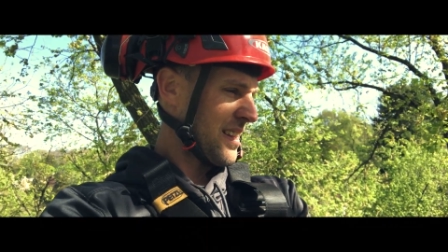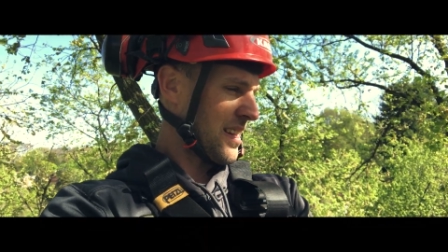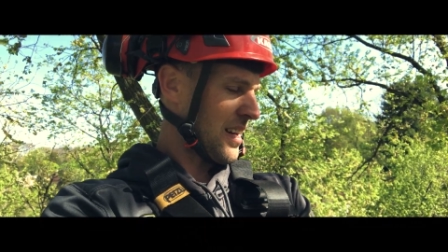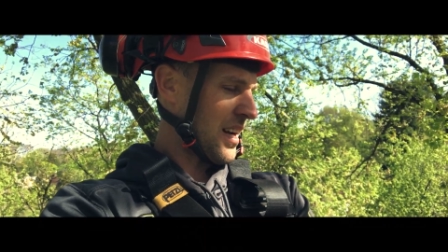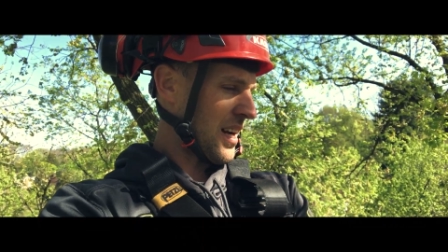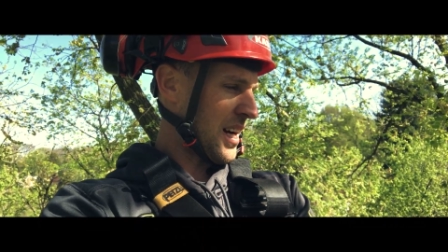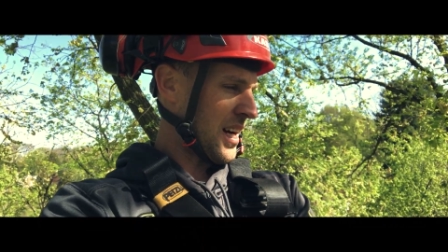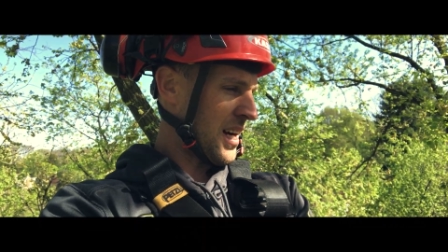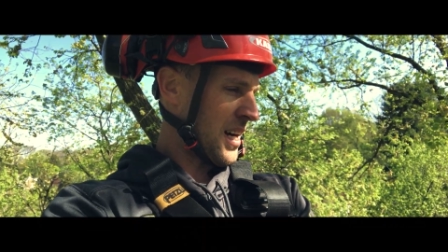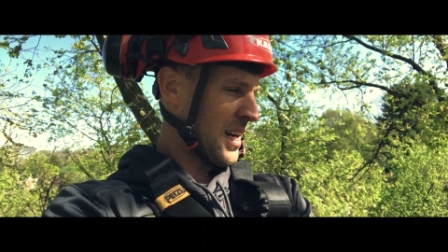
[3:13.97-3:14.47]

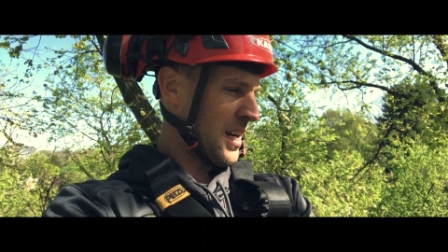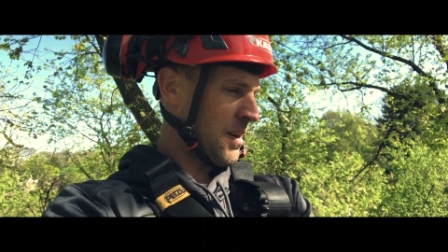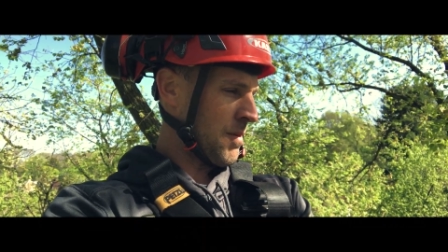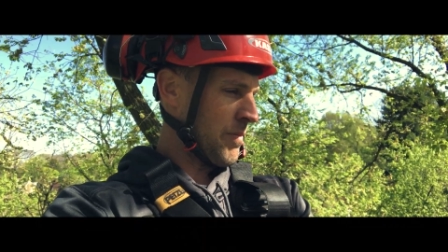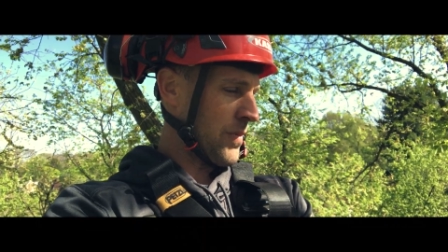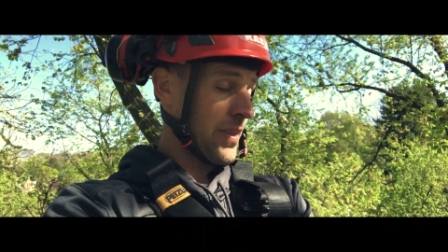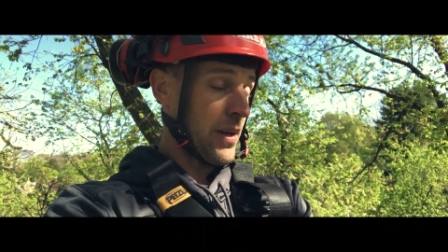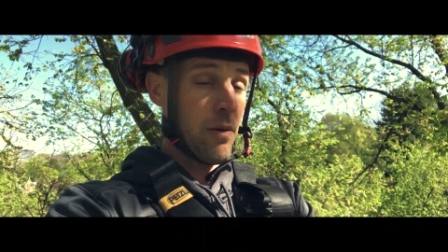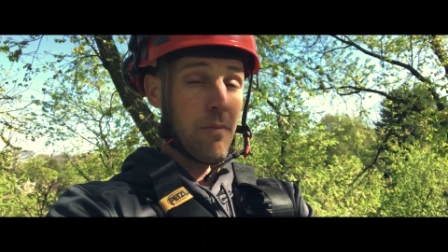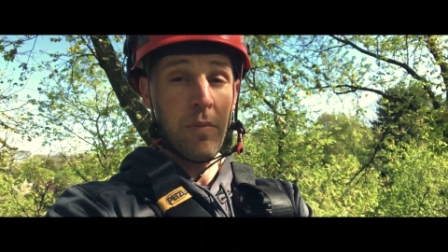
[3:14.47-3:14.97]

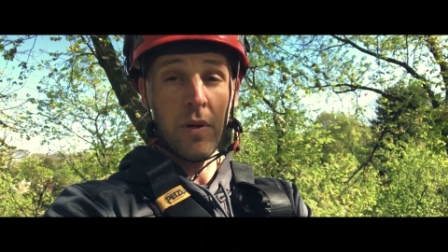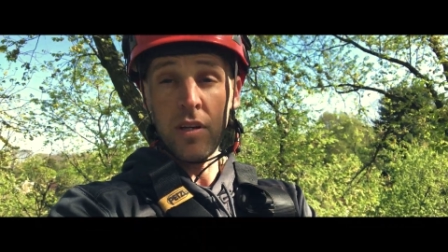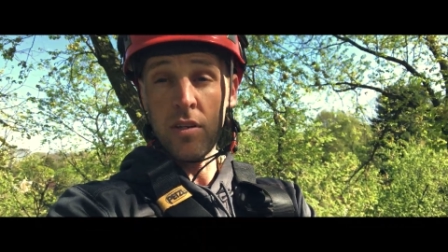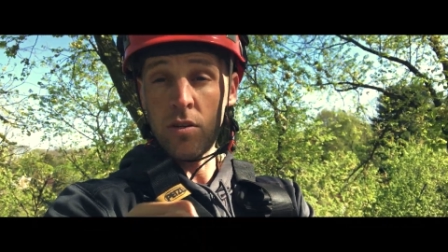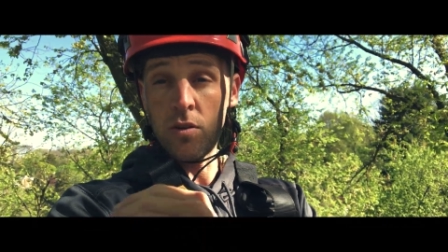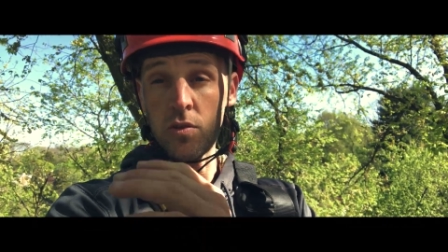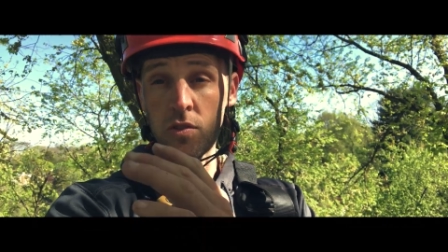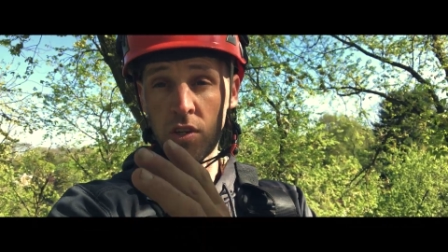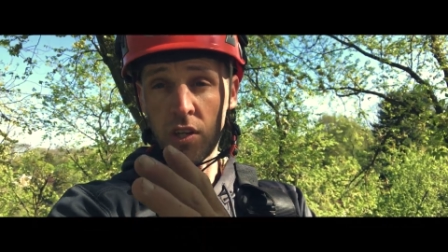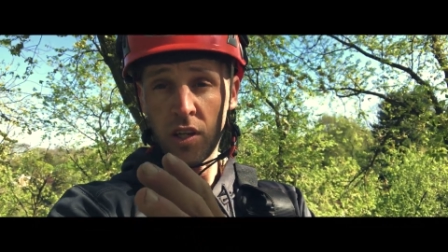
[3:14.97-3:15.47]
that have
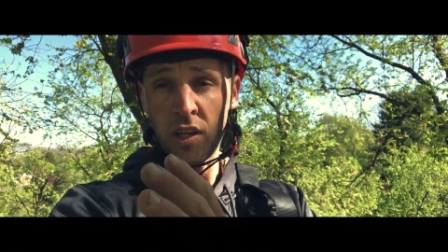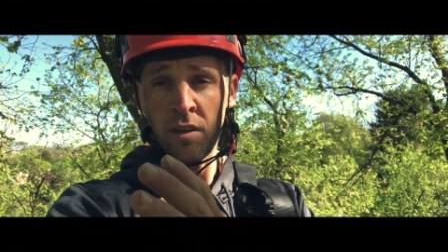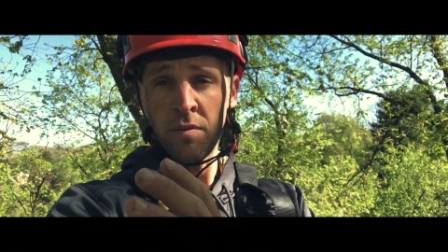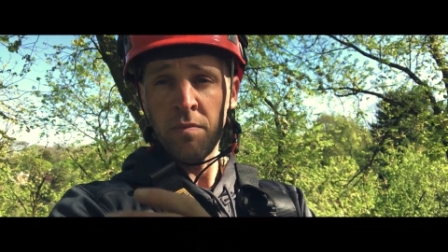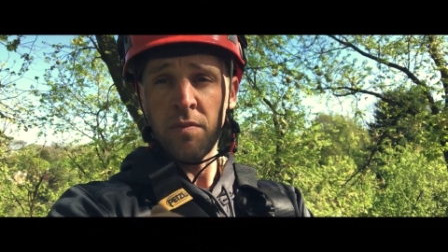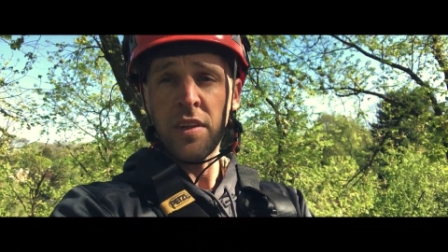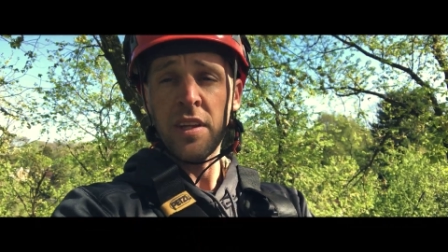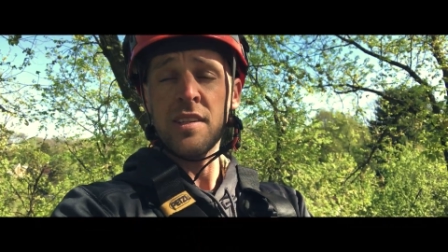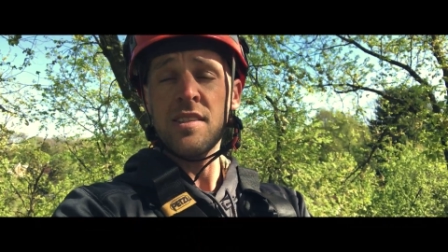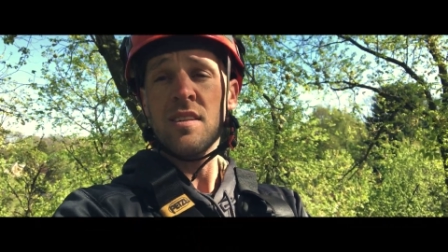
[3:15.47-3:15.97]
been using it
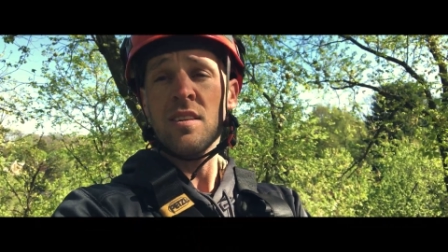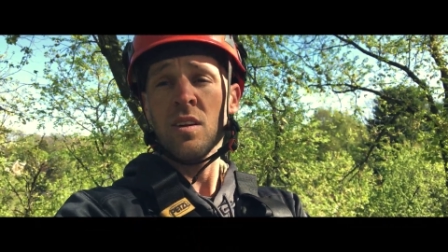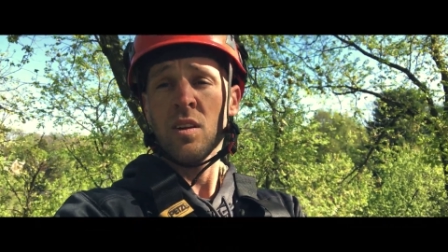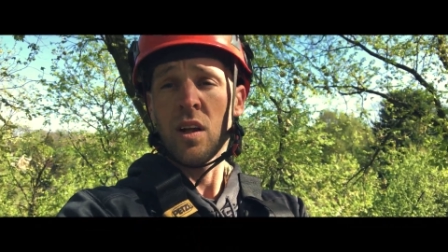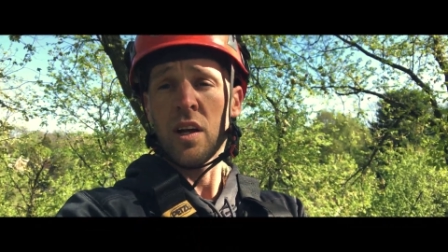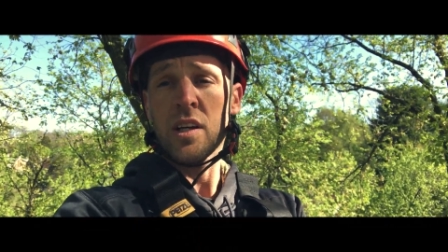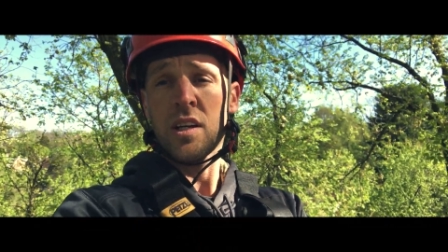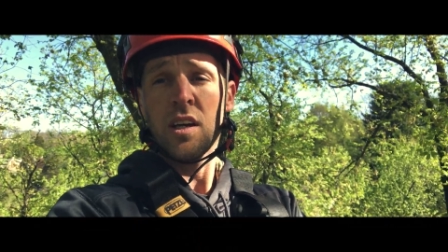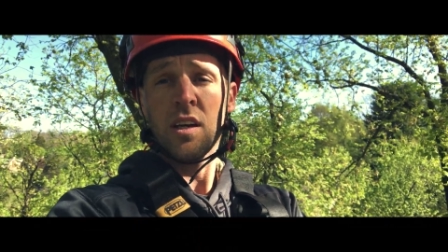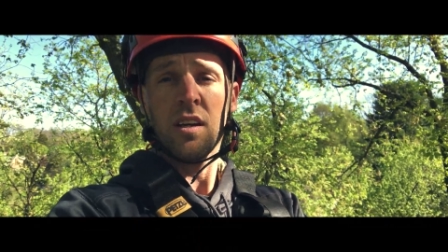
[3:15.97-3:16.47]
and still
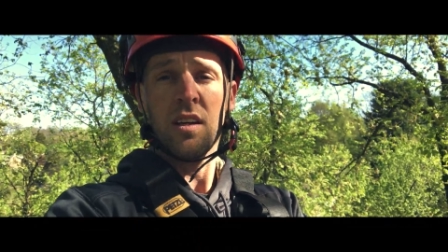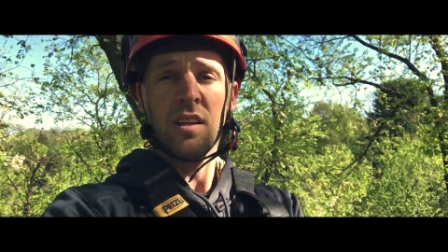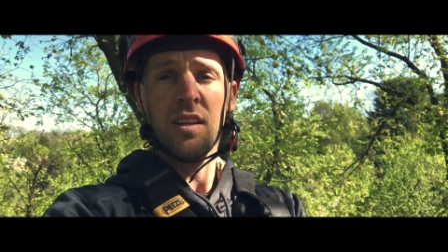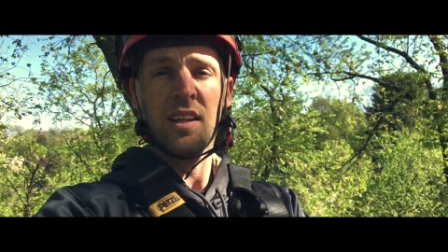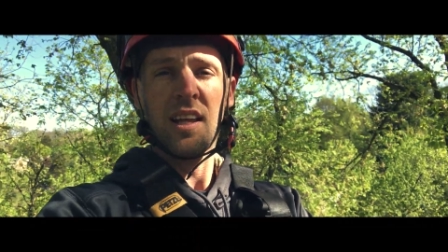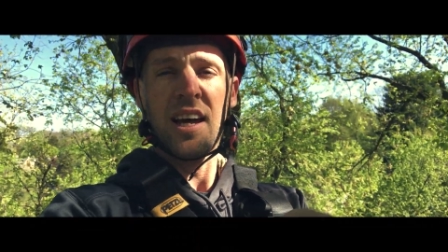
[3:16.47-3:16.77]
like it.